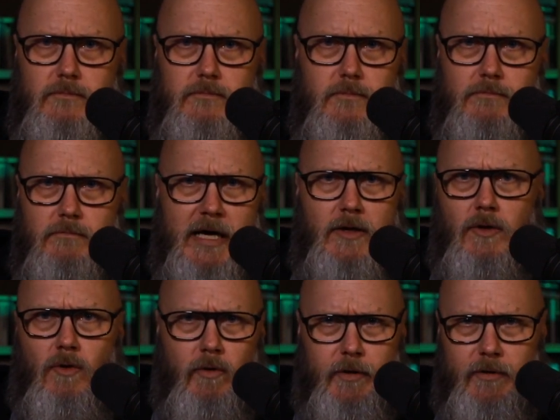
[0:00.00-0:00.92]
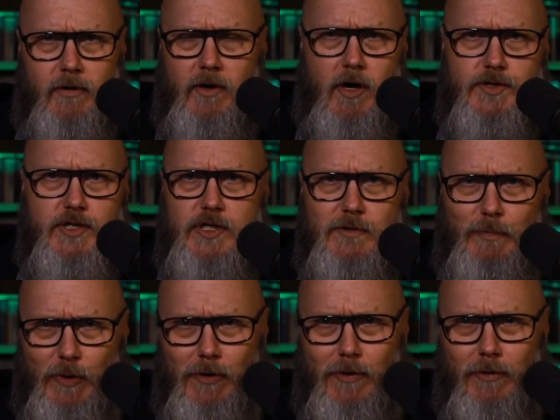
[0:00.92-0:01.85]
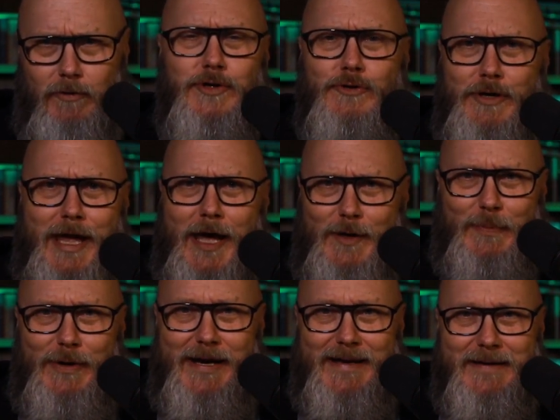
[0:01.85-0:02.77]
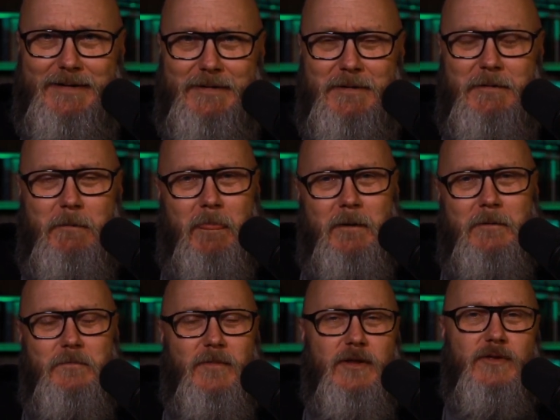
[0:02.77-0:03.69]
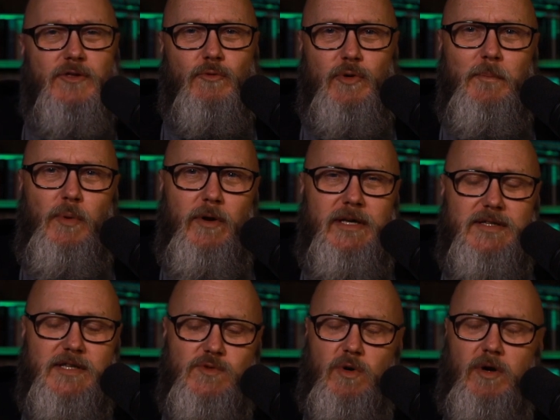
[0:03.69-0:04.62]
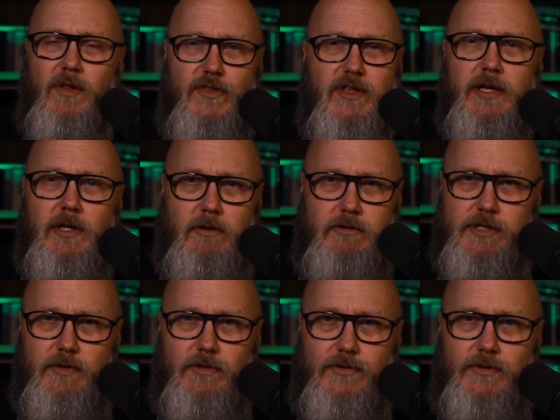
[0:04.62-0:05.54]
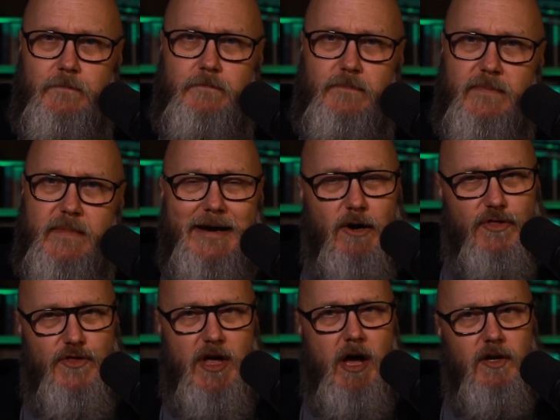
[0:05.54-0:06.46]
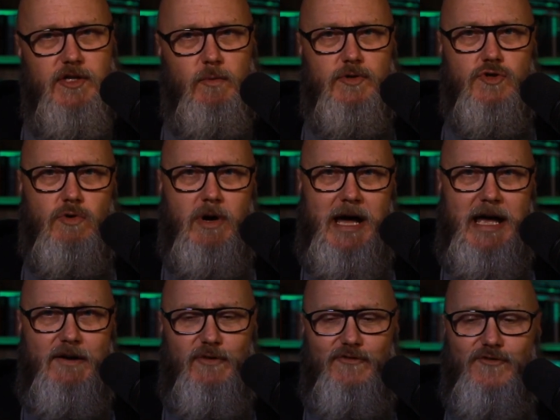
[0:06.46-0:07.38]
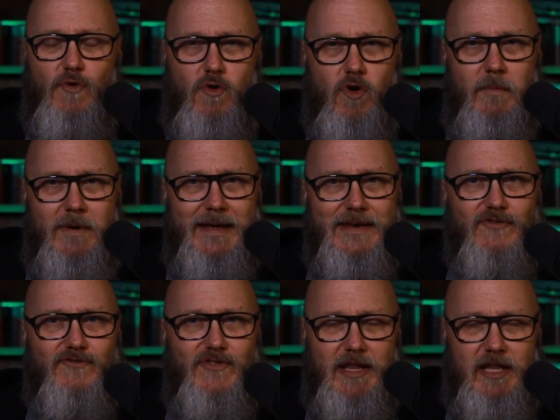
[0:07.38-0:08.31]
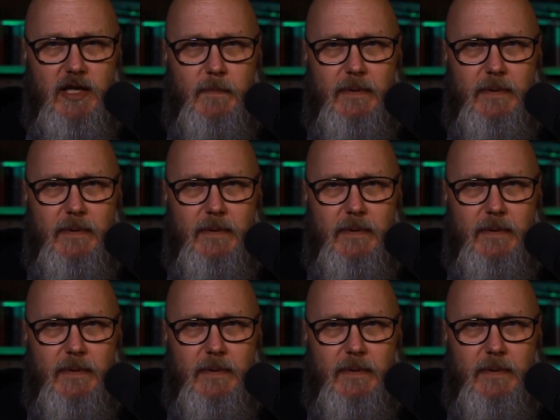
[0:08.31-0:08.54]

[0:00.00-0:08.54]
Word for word: Michael Horton or R.C. Sproul, you can't pray. The real point is we're all theologians, and our theology will drive, form, and develop